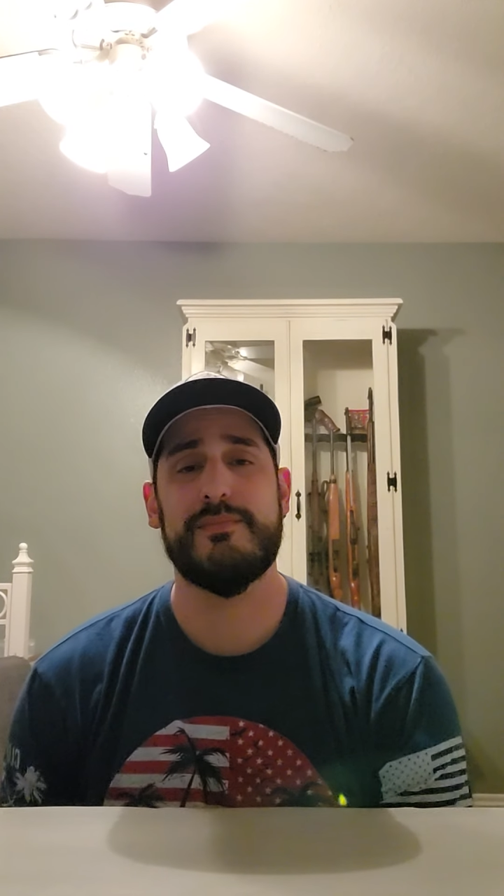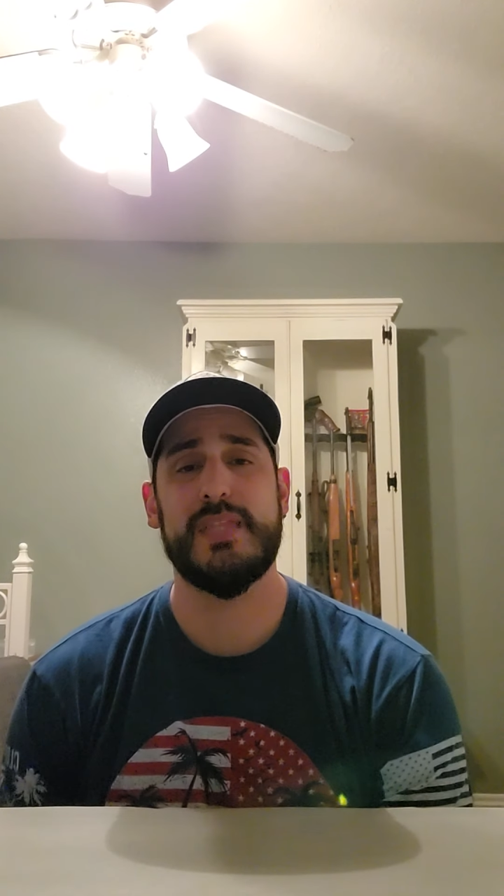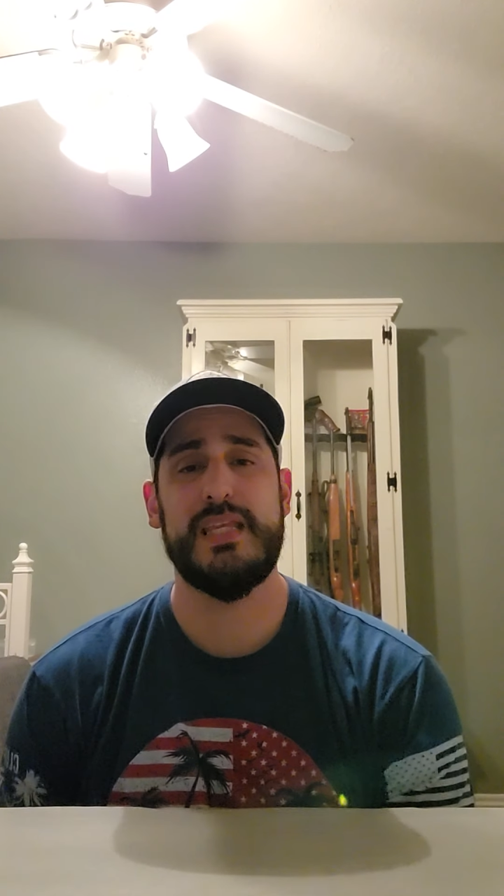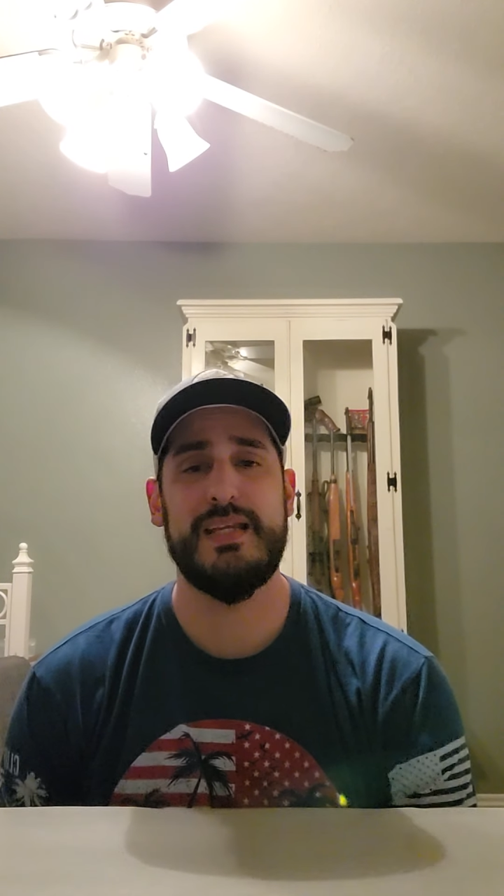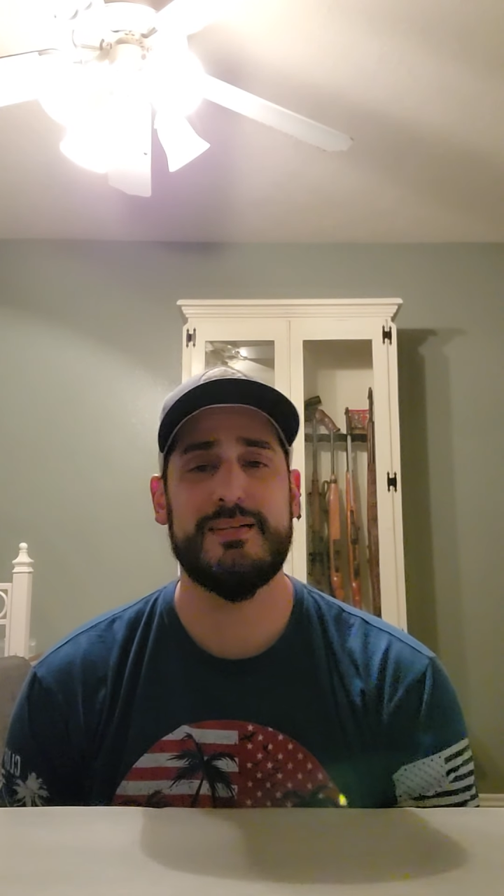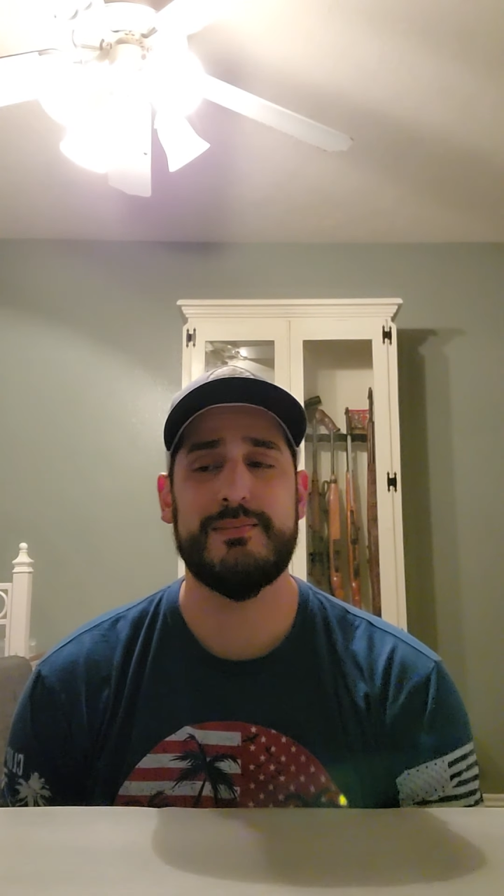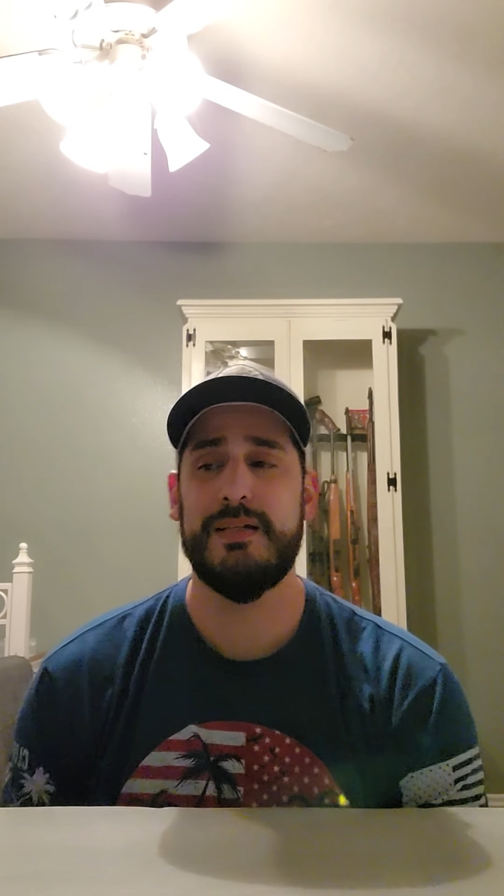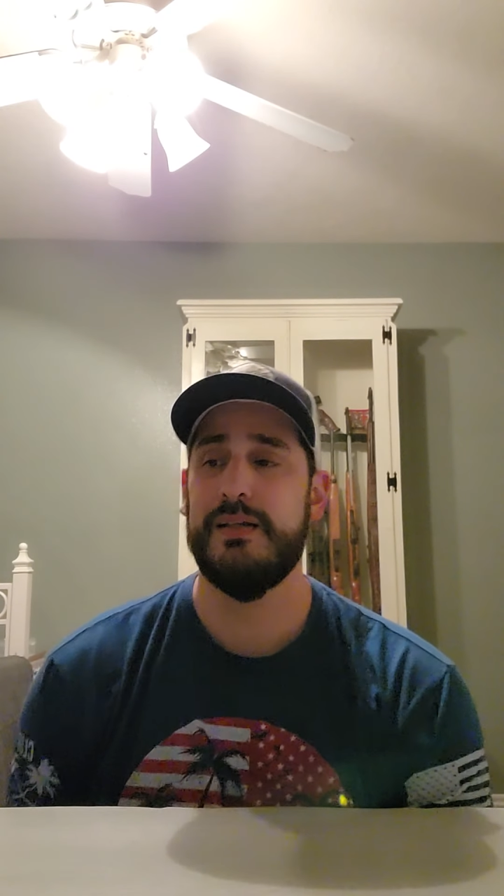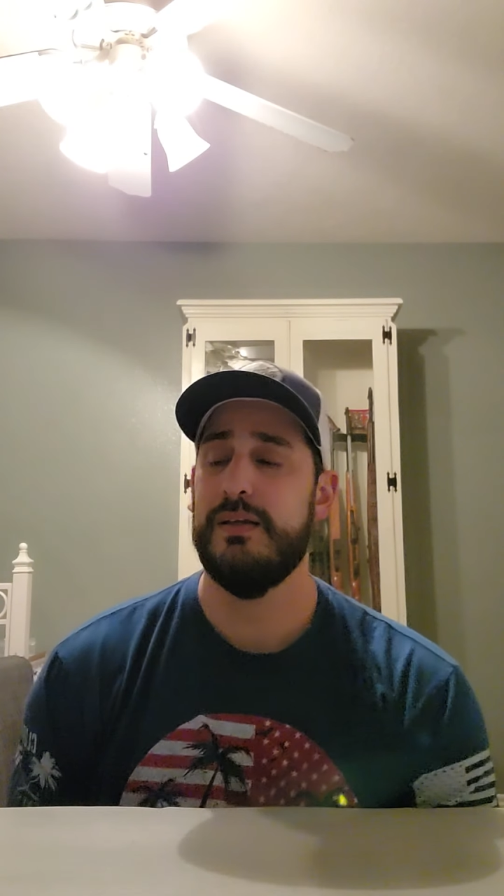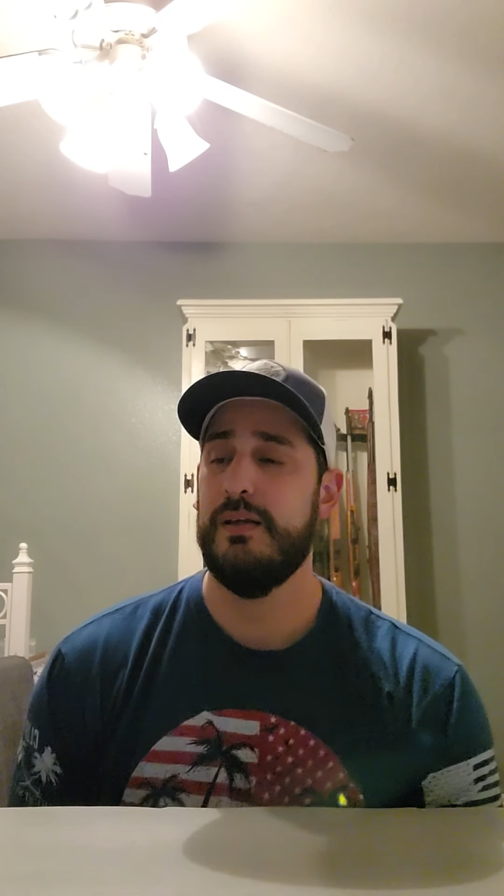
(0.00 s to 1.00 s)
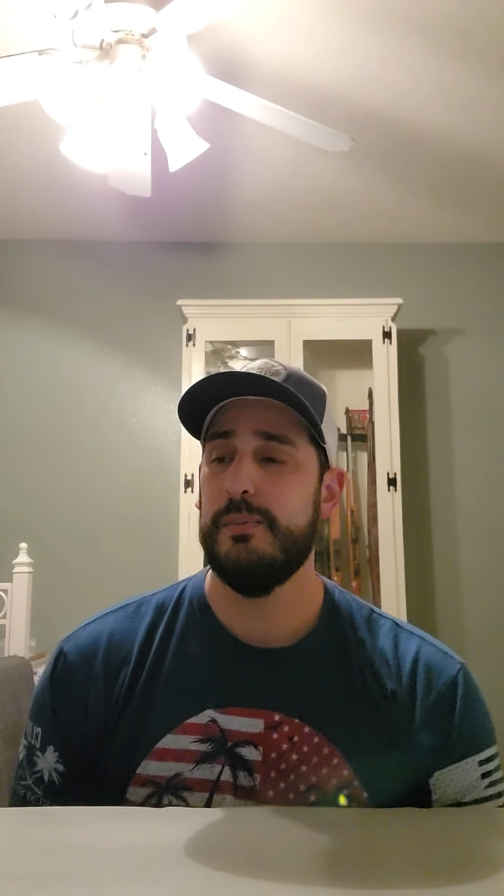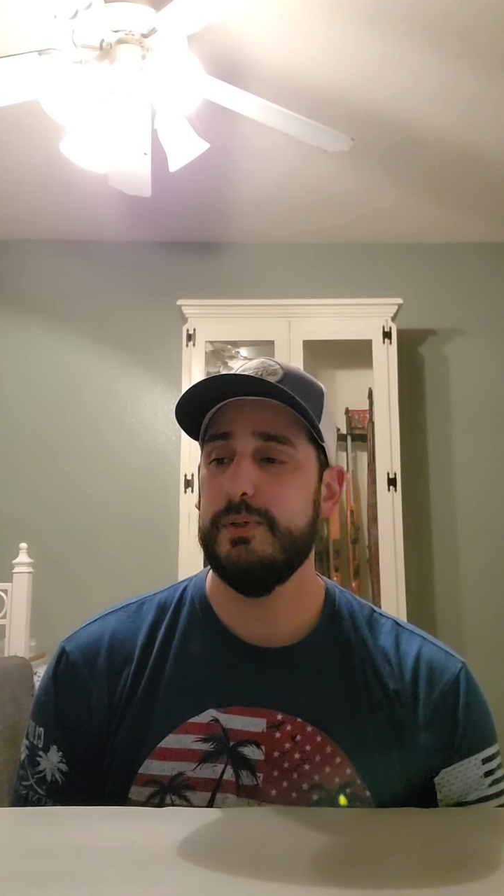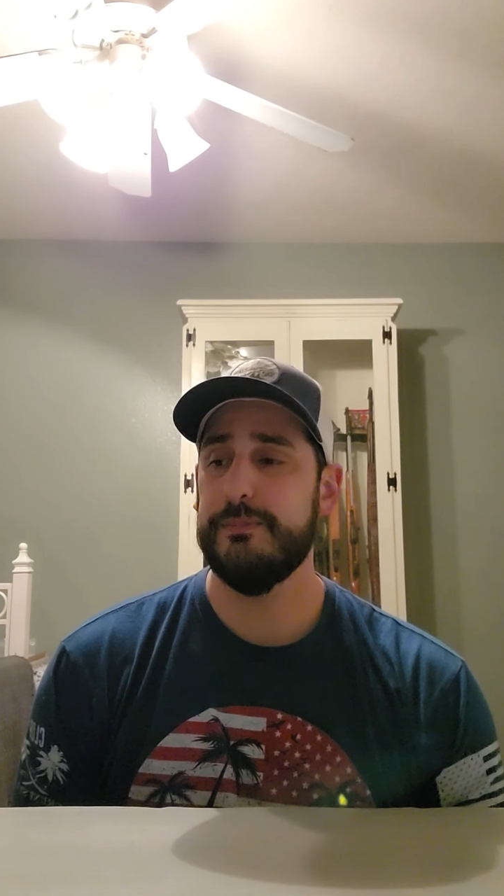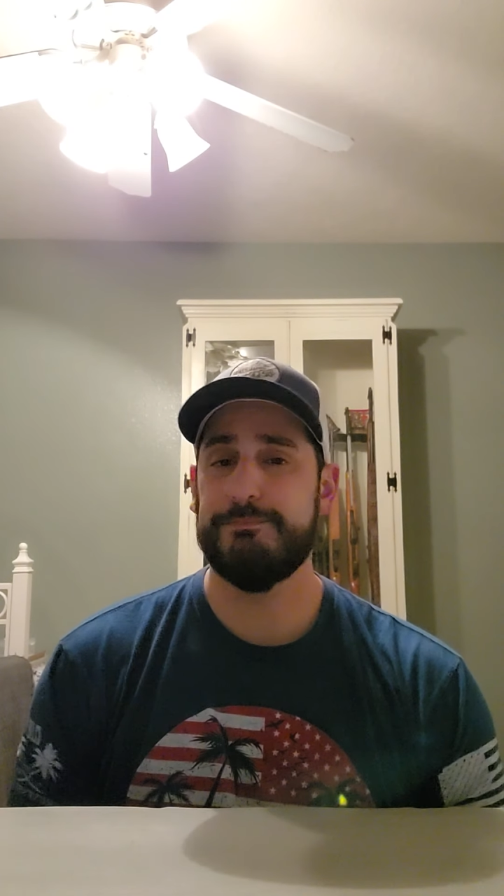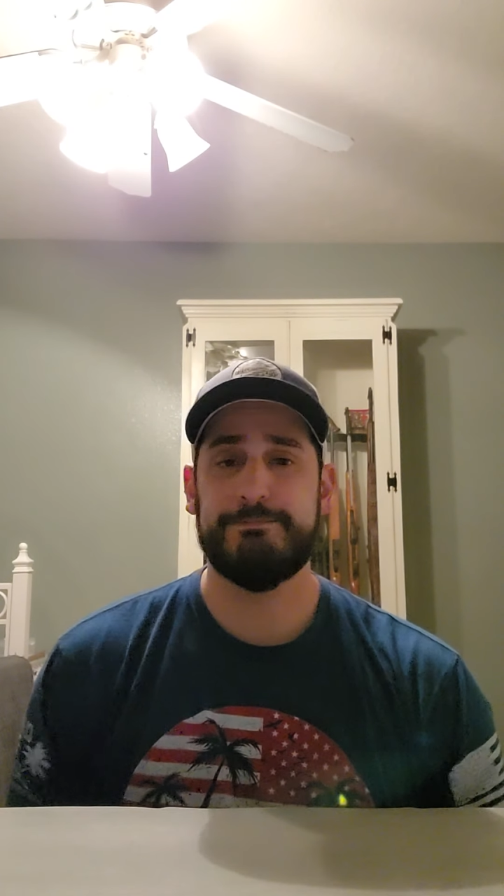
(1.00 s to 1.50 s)
yeah,
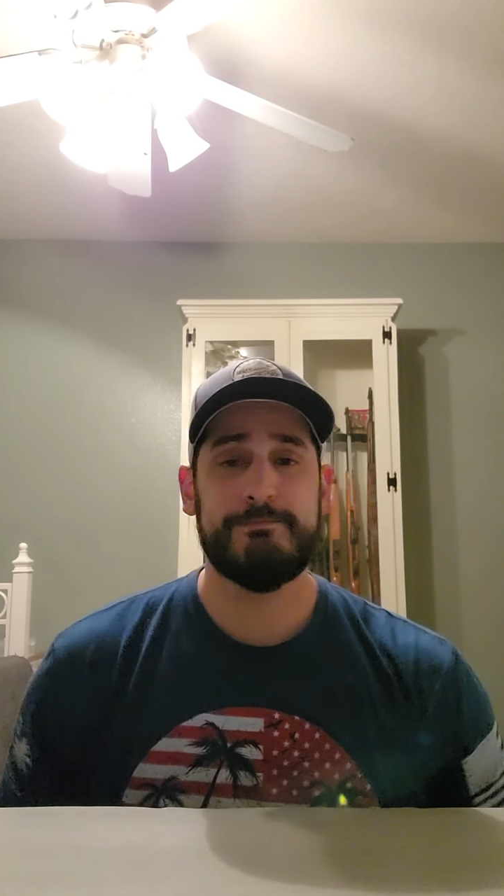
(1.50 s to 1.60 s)
but